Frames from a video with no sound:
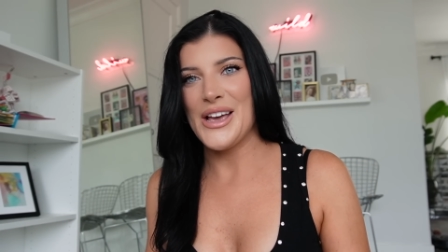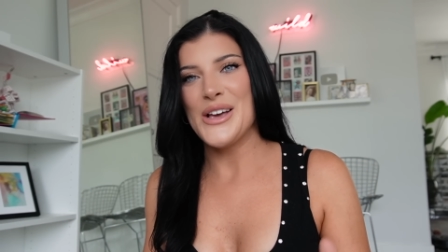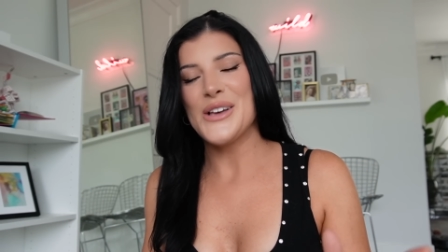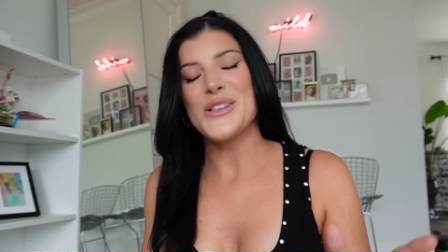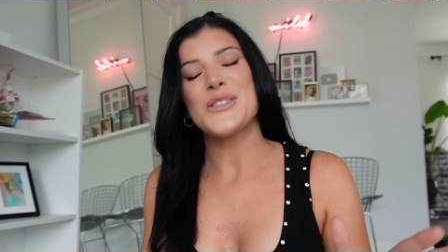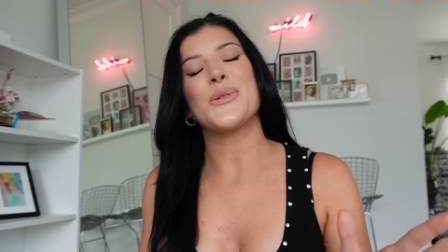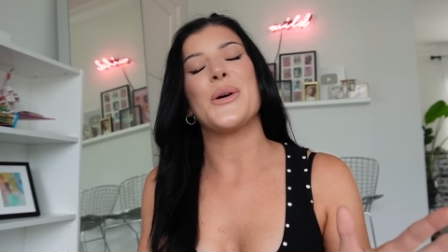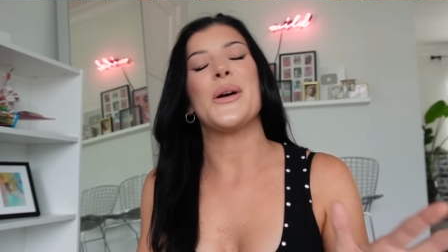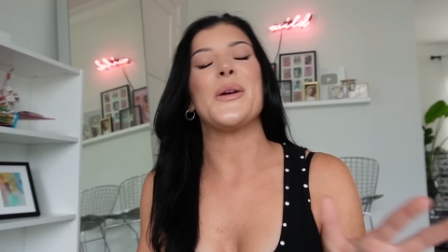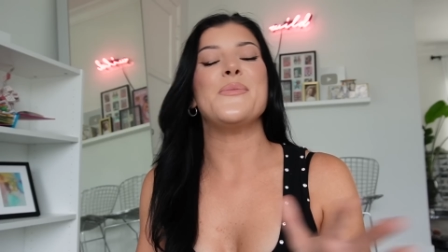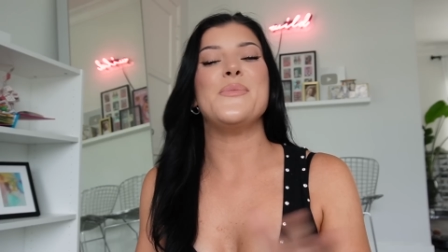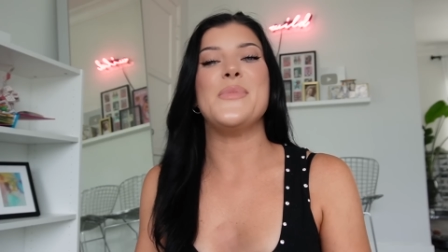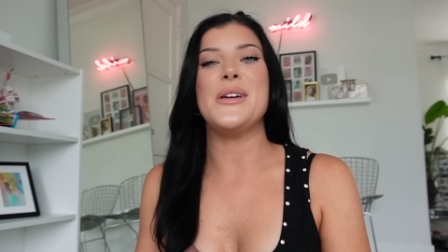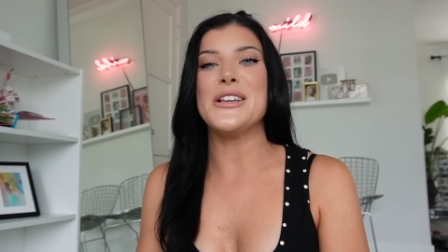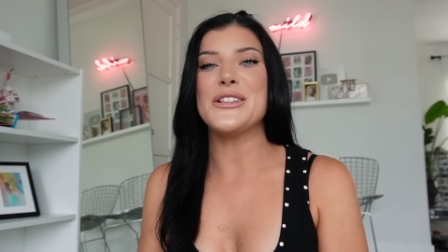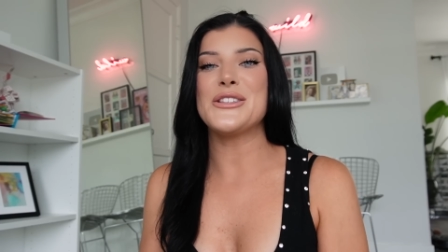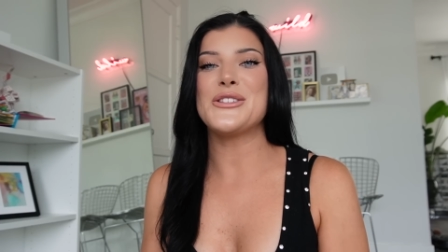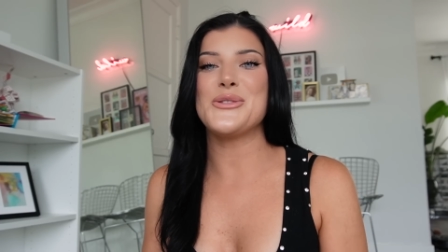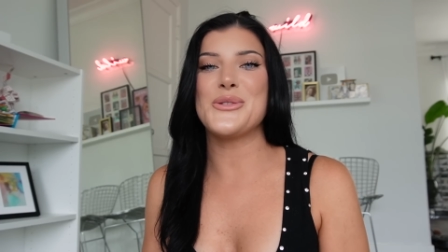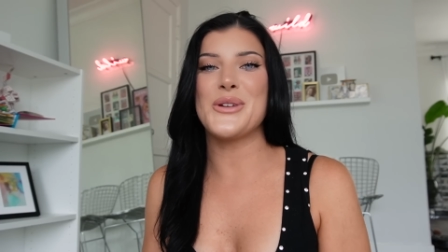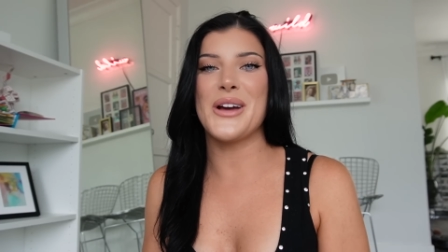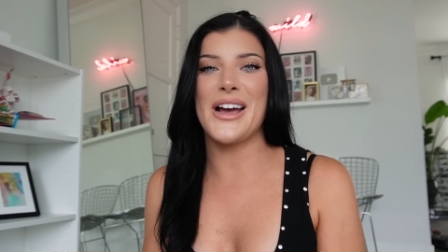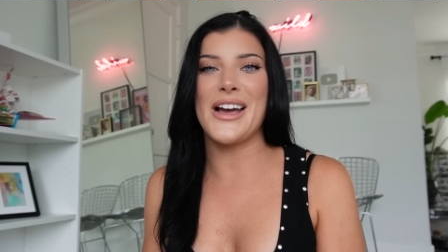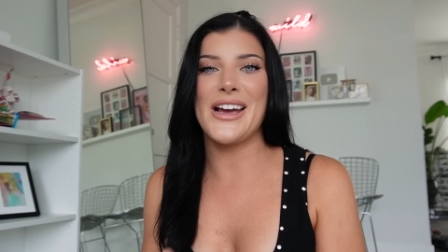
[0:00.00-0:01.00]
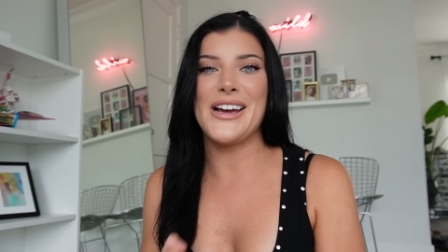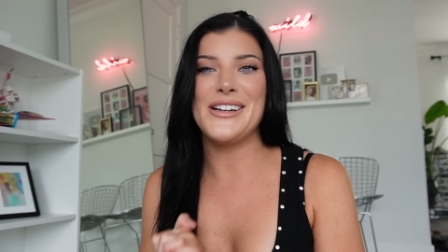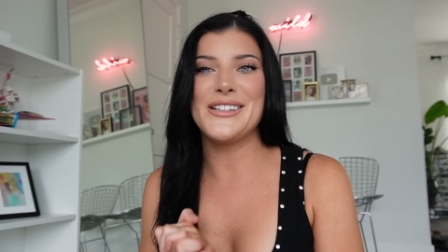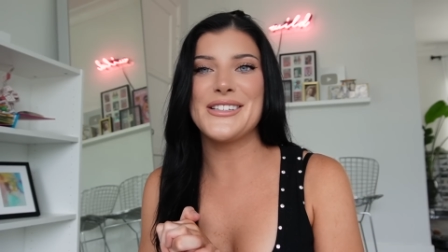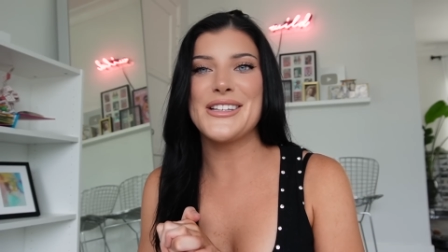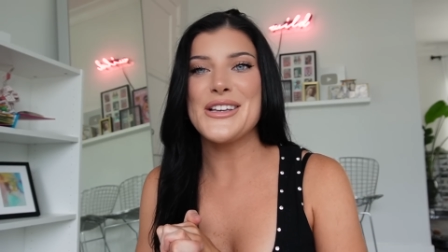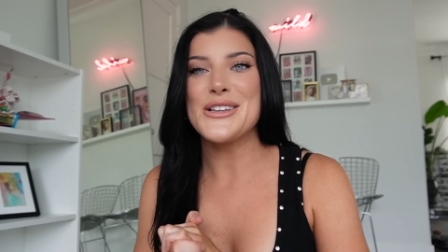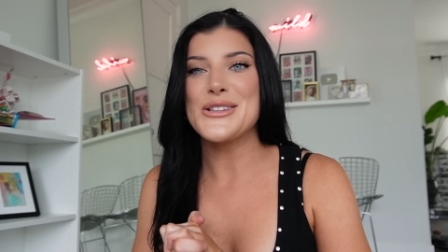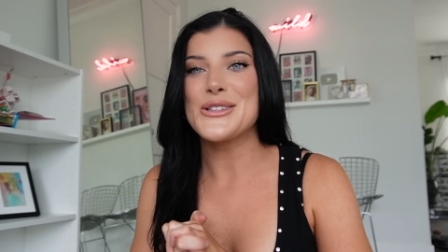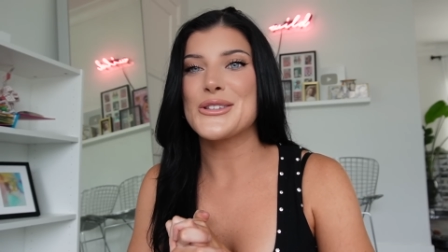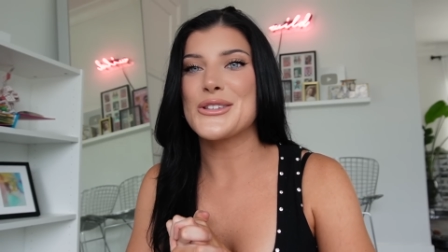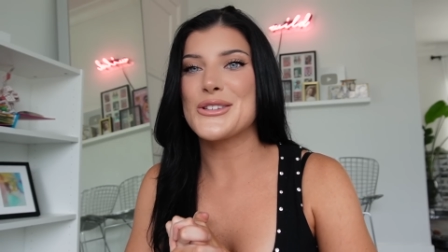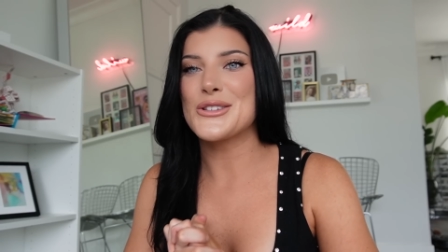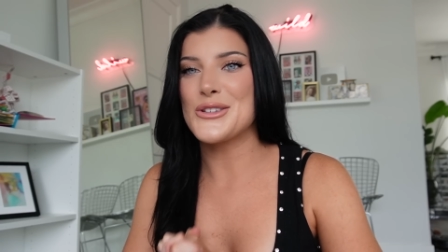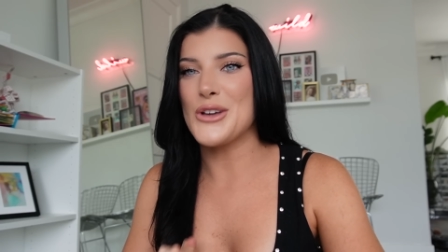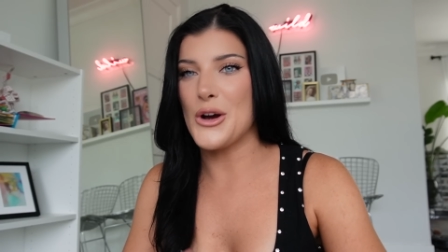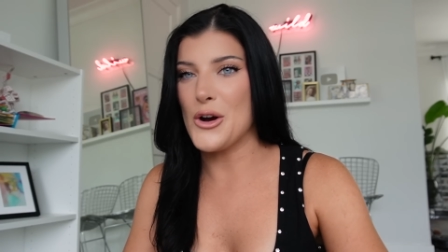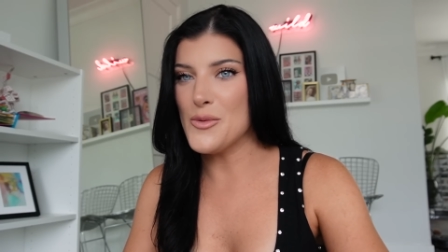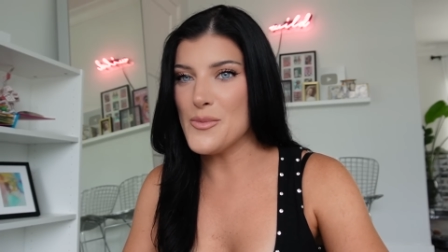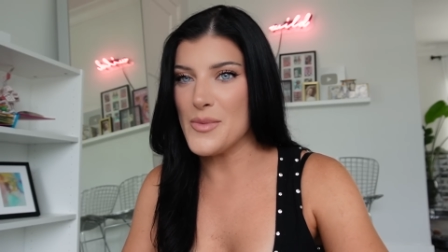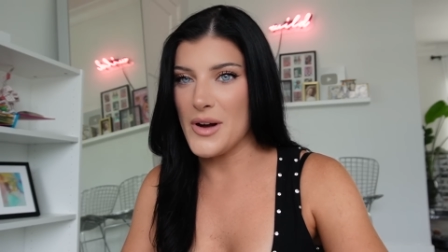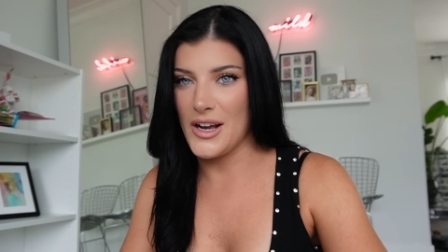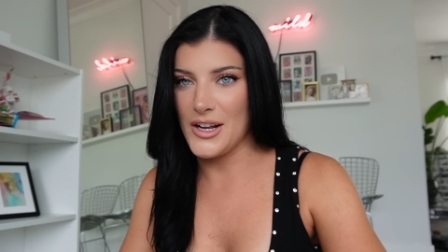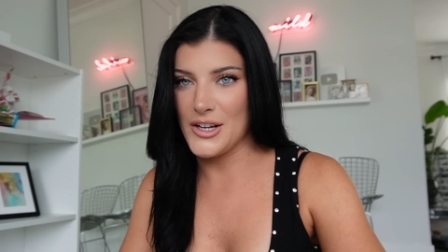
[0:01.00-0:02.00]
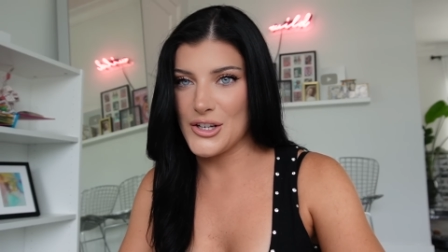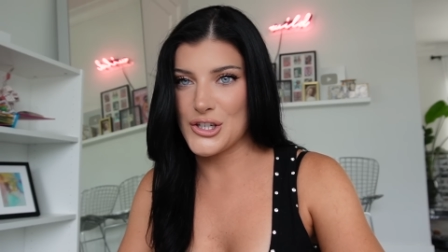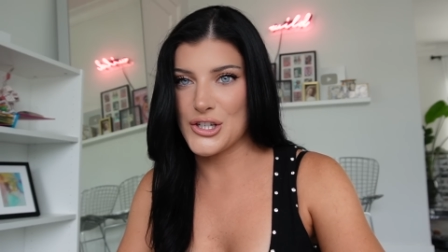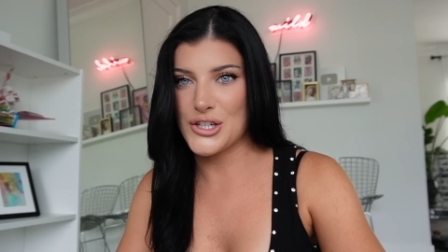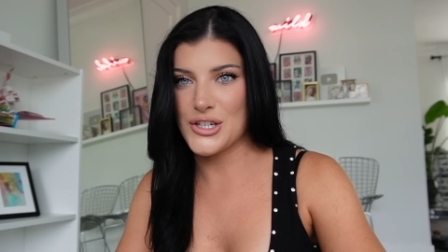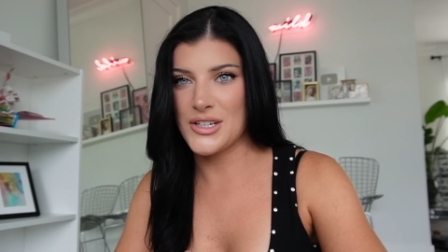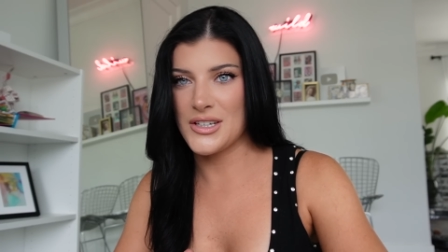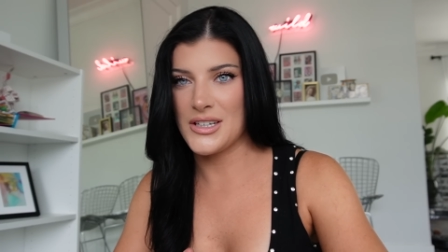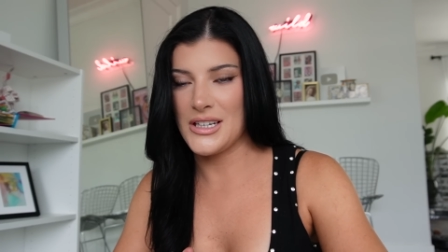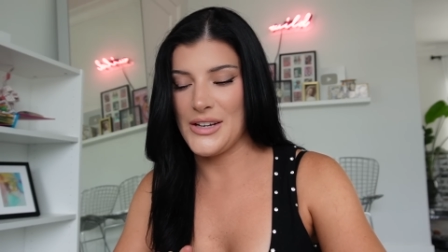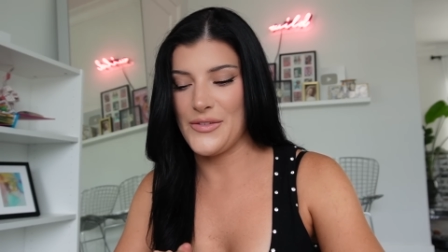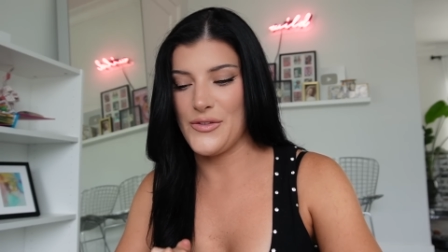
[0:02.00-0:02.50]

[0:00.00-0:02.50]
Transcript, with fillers: So I miss you guys so much.